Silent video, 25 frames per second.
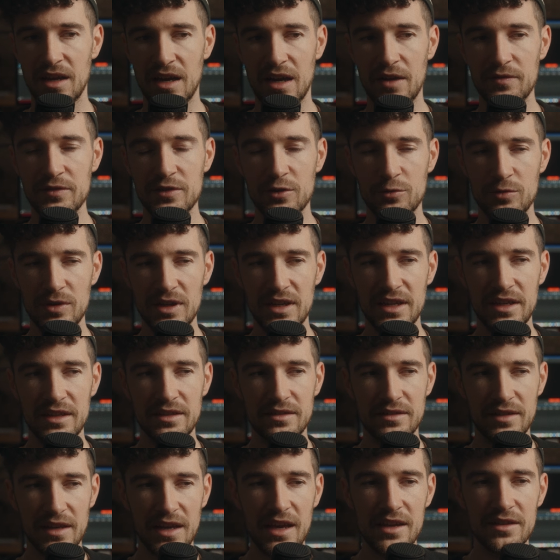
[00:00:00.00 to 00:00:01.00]
after really
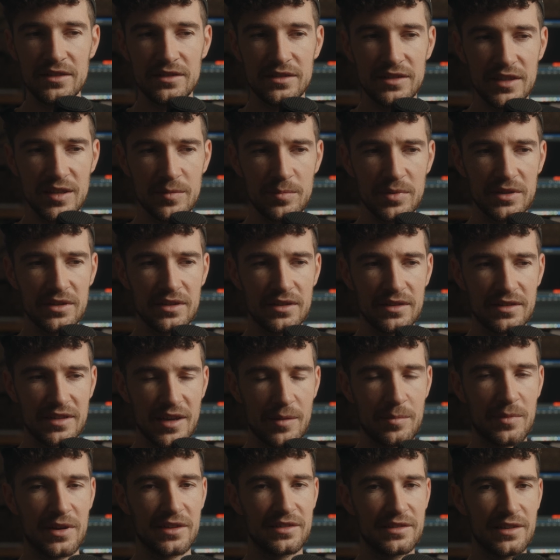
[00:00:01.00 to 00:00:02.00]
digging deep
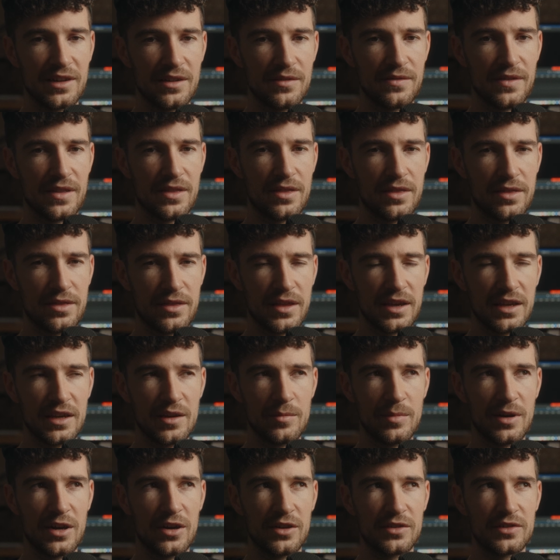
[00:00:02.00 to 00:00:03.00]
inside myself and thinking
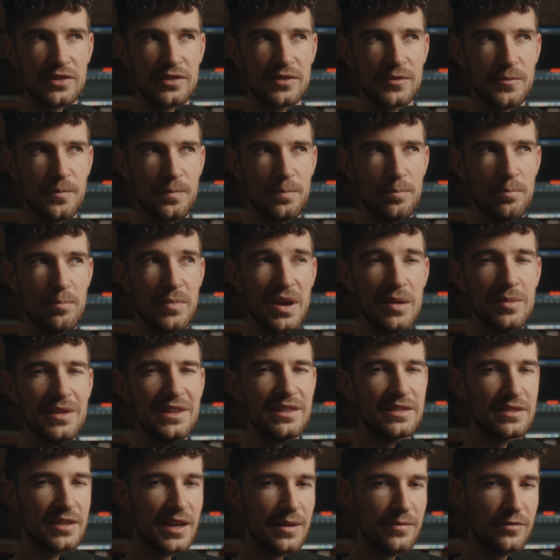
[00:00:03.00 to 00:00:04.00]
about maybe
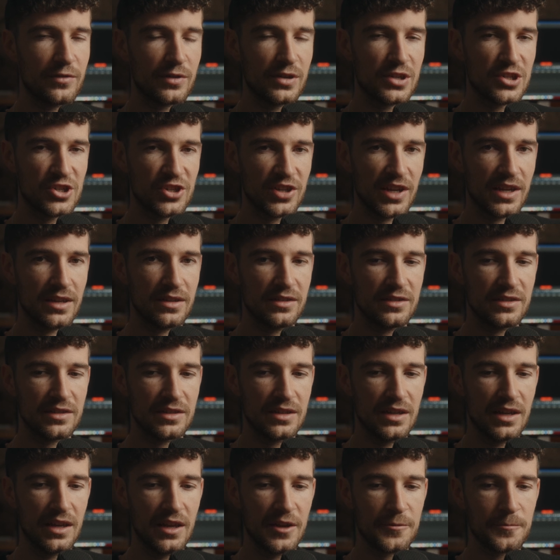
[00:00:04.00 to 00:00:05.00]
it's time for a
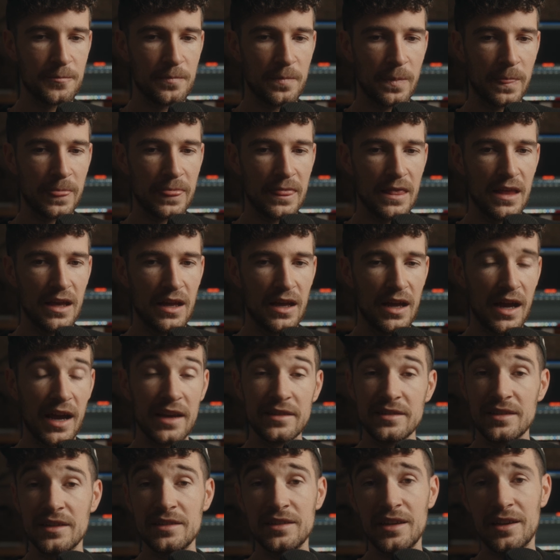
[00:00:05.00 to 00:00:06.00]
change,
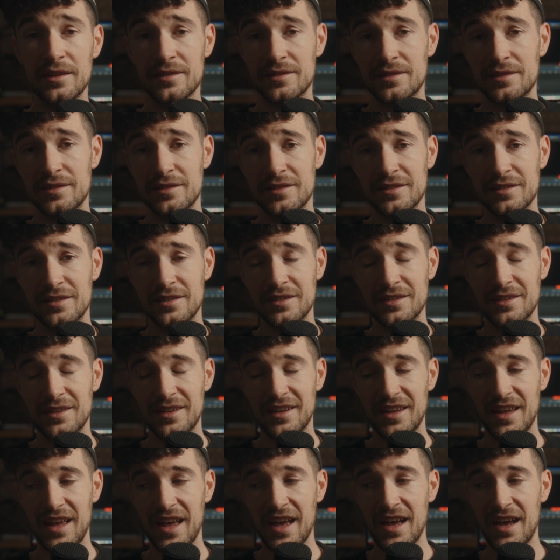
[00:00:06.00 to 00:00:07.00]
I said yes.
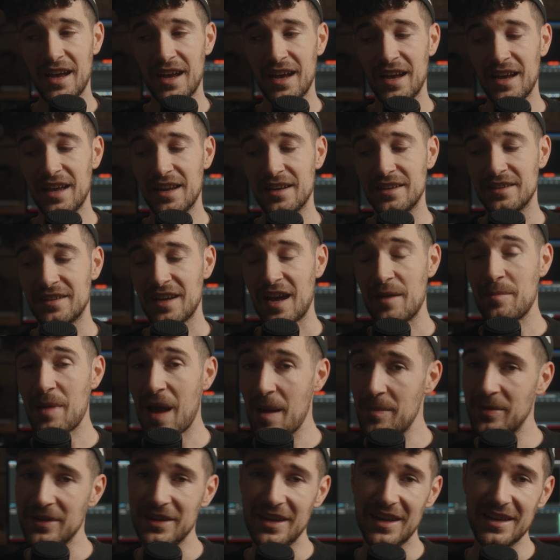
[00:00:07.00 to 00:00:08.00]
And I'm
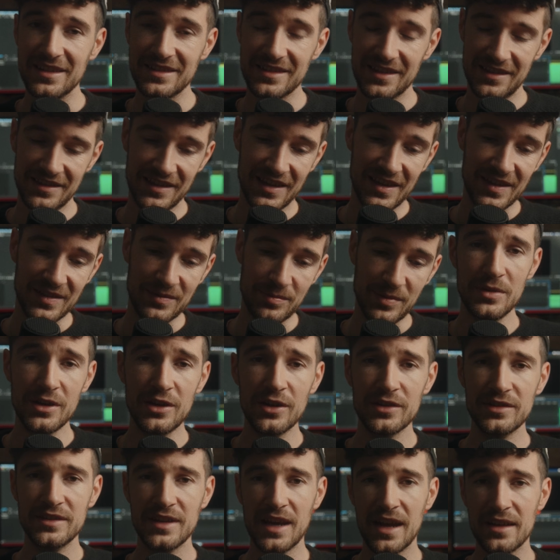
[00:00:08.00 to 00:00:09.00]
happy I said yes,
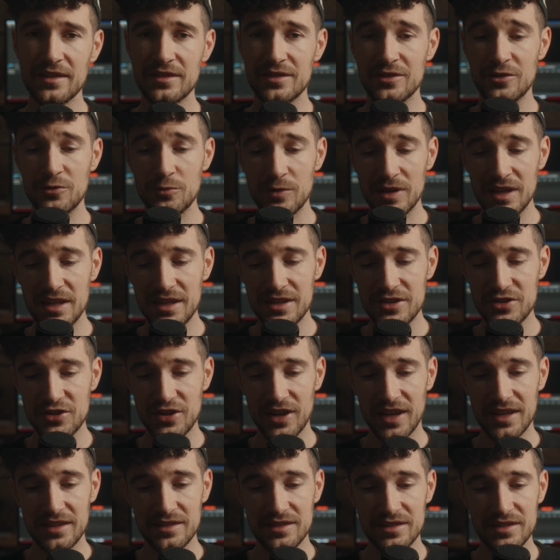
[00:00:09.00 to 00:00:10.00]
because Dehancer really
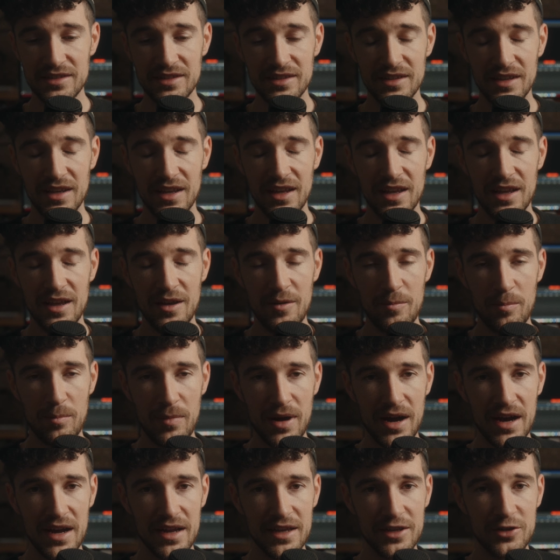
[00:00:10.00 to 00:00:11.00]
changed
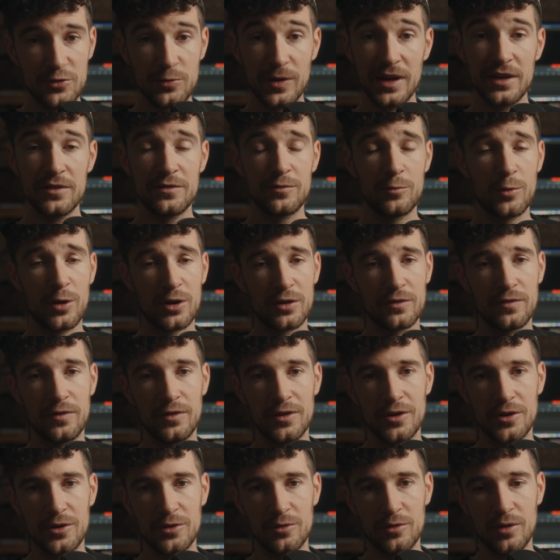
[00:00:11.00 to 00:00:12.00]
my creative
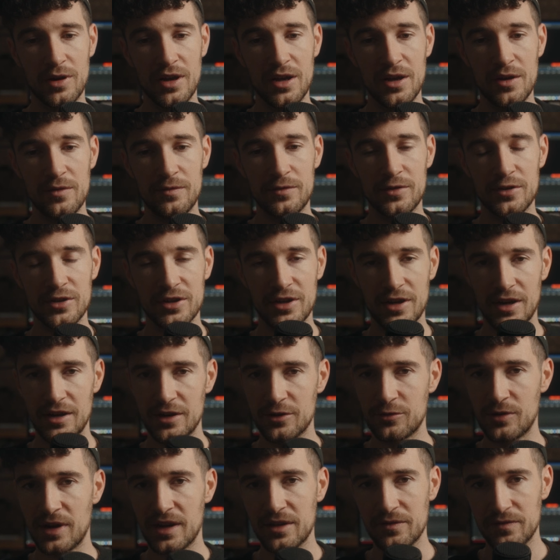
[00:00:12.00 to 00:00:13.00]
workflow for
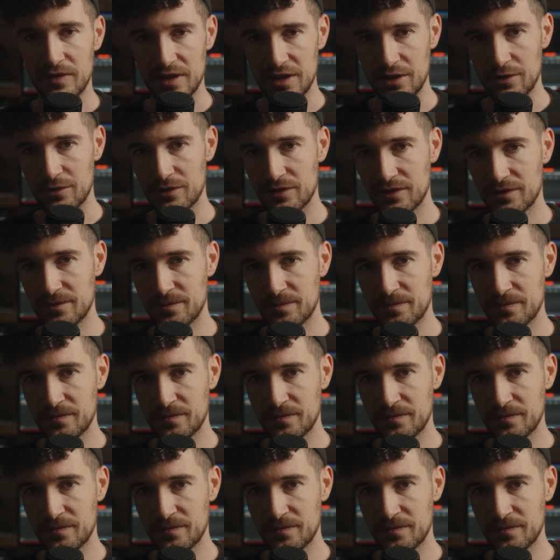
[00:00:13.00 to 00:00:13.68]
color grading videos.